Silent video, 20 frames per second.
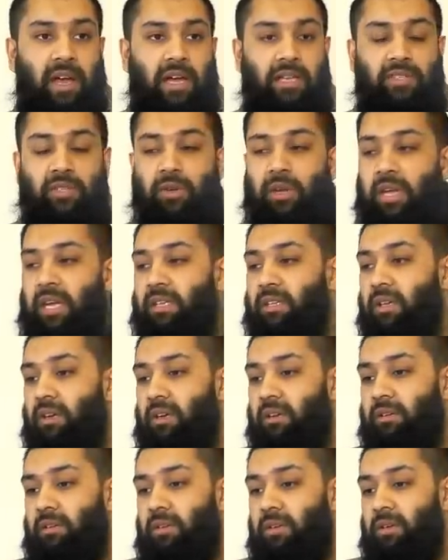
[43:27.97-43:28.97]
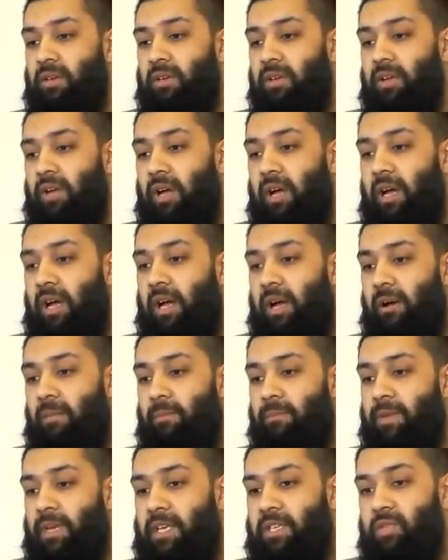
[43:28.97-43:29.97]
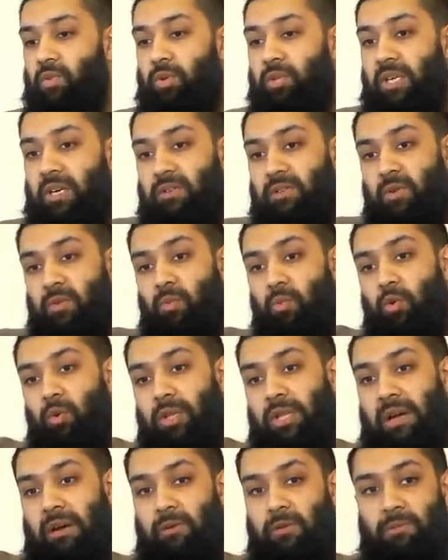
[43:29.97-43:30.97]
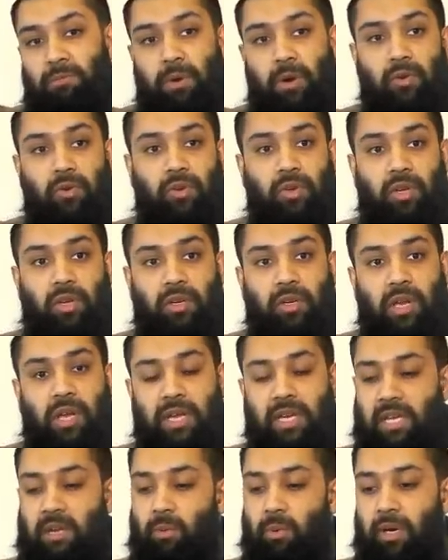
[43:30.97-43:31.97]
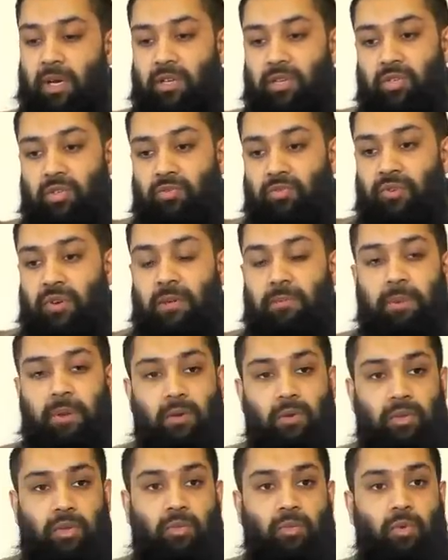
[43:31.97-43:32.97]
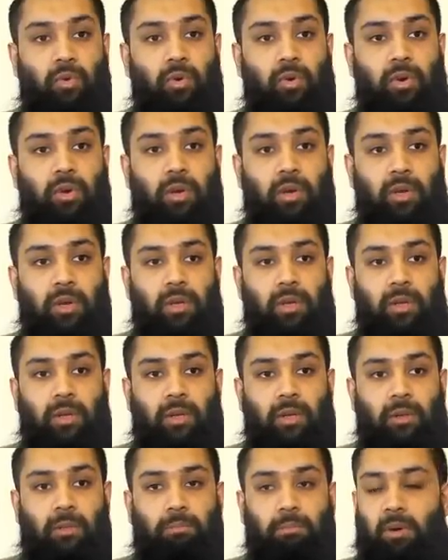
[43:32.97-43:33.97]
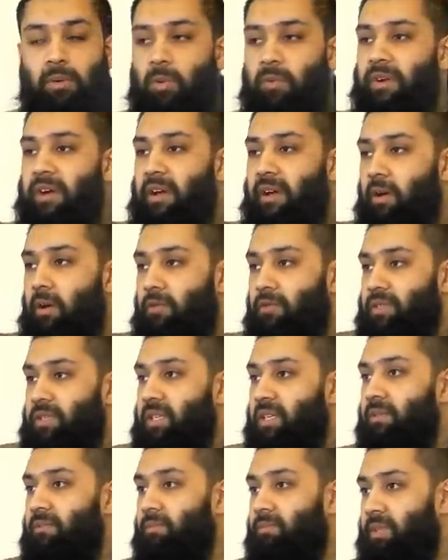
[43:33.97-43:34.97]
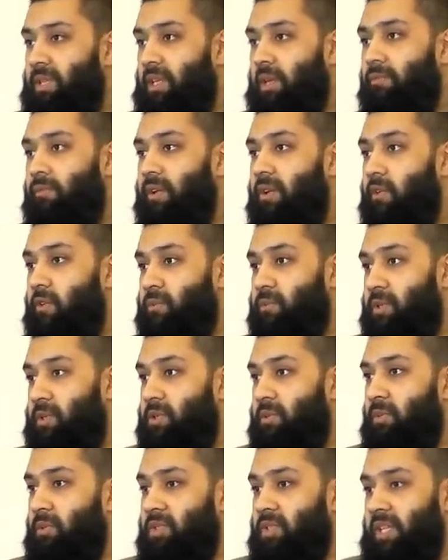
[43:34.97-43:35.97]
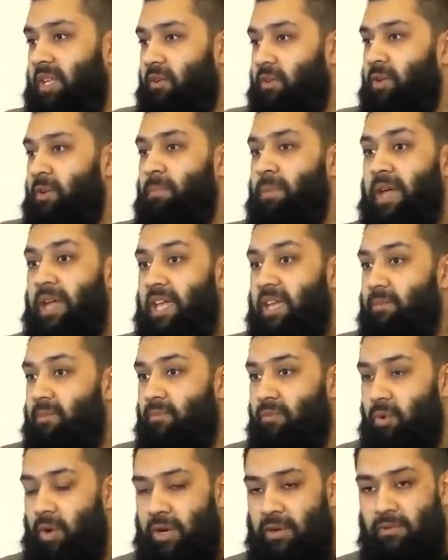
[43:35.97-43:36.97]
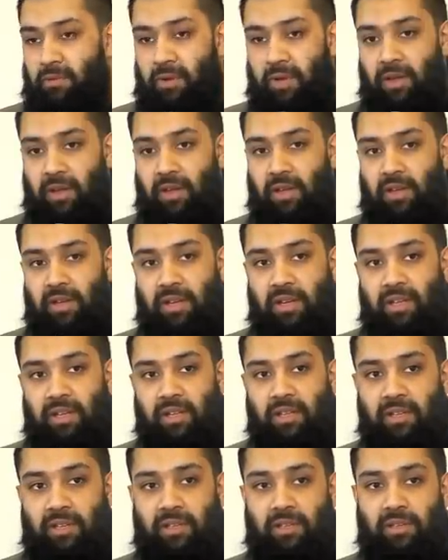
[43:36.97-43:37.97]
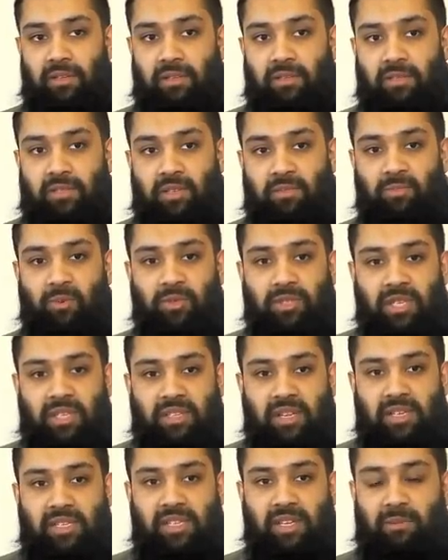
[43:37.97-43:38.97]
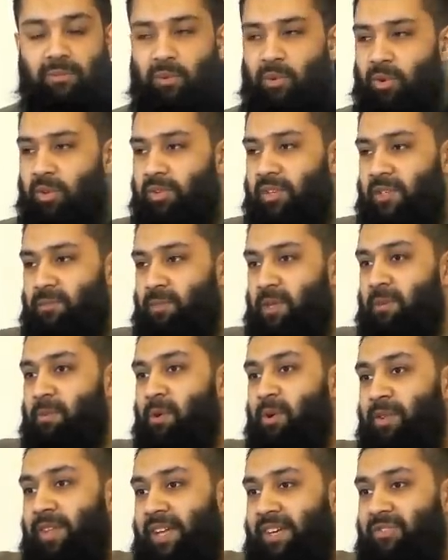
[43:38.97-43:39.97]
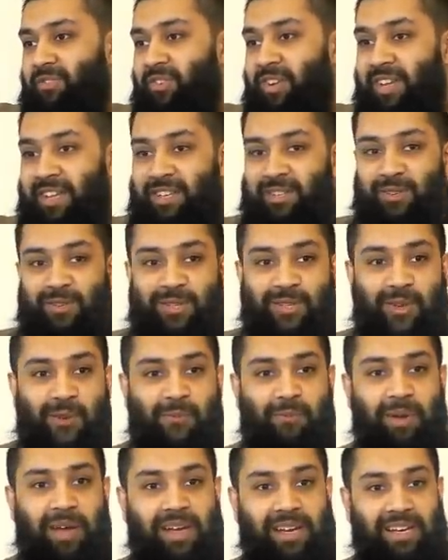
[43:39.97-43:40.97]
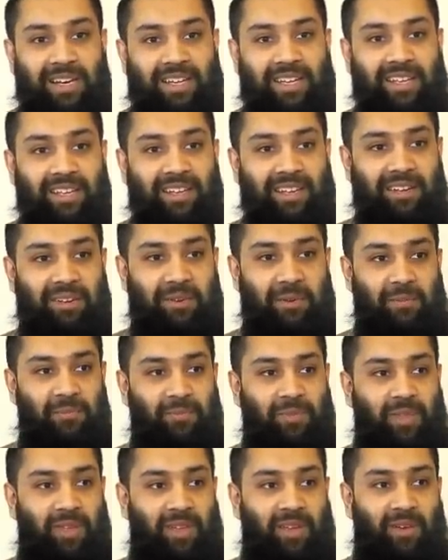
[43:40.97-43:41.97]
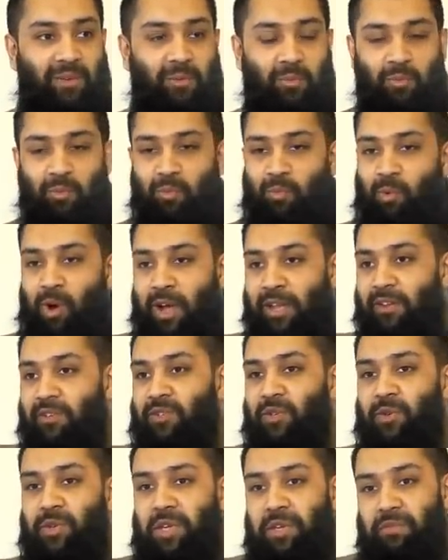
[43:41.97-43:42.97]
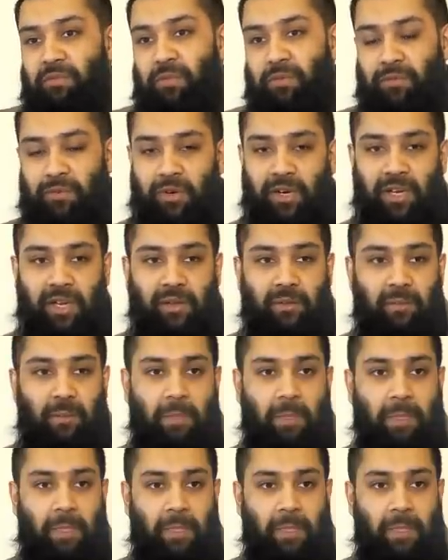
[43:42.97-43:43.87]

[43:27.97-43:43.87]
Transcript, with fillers: And so Khidr, um, he saw there was a wall that was broken and he wanted to rebuild the wall. But without, obviously, they're not very hospitable, so they don't want to pay him for anything. So Musa said to him, Look, these people, they treated you so badly. Why are you doing it for free?